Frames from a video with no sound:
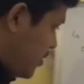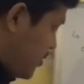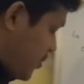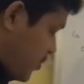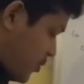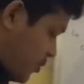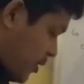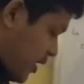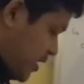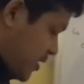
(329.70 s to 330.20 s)

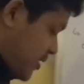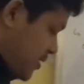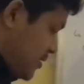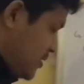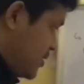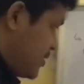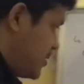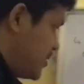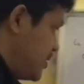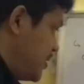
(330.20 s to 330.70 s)
When
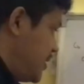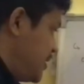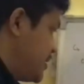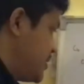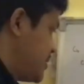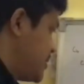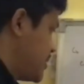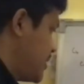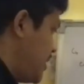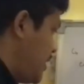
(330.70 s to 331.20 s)

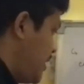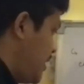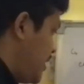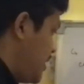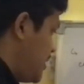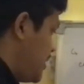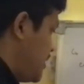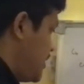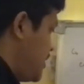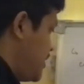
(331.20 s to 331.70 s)
this
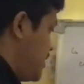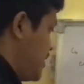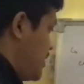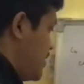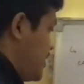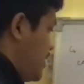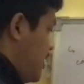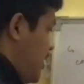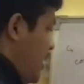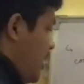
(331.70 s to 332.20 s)

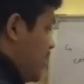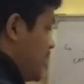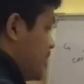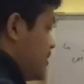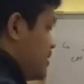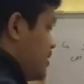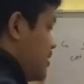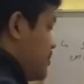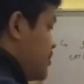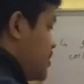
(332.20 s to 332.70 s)
I,
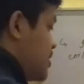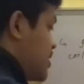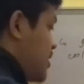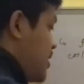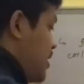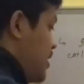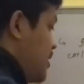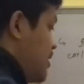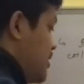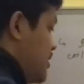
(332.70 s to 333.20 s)
that means
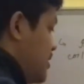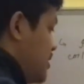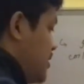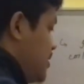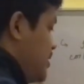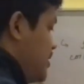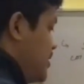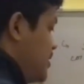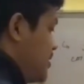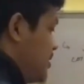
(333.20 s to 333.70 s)
current
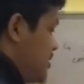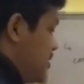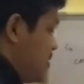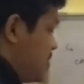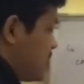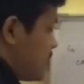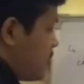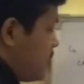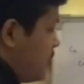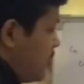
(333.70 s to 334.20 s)
in
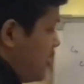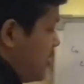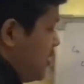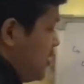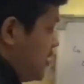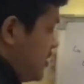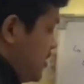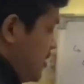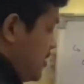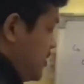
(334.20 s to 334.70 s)
the coil,
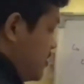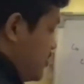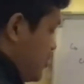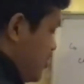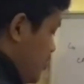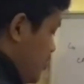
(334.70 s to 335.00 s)
is